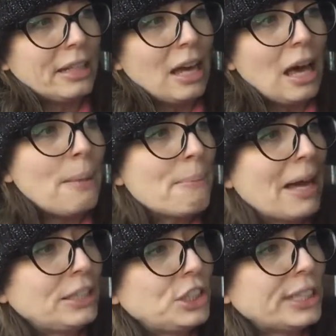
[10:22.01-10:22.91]
"Her
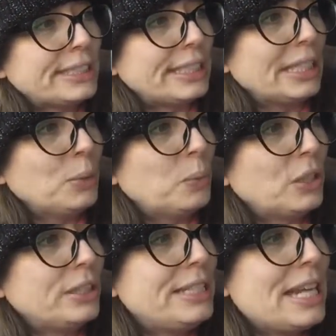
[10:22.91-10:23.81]
Majesty
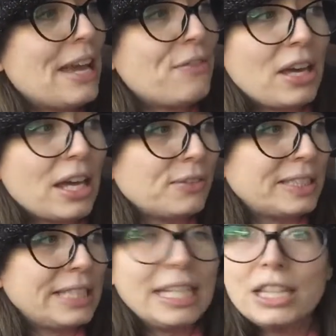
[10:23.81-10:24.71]
will never have
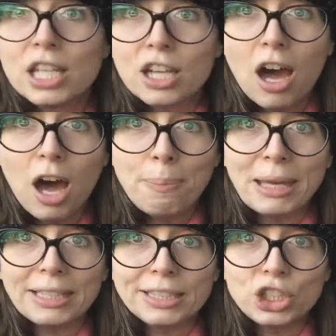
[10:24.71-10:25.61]
seen the
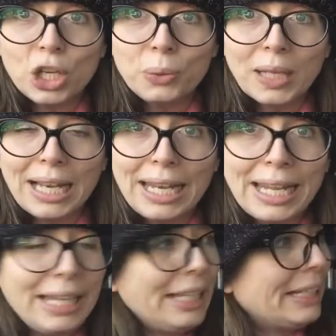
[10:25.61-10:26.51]
carpet so
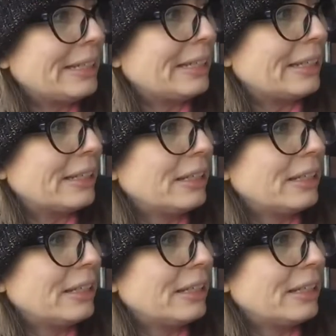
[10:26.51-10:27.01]
clean."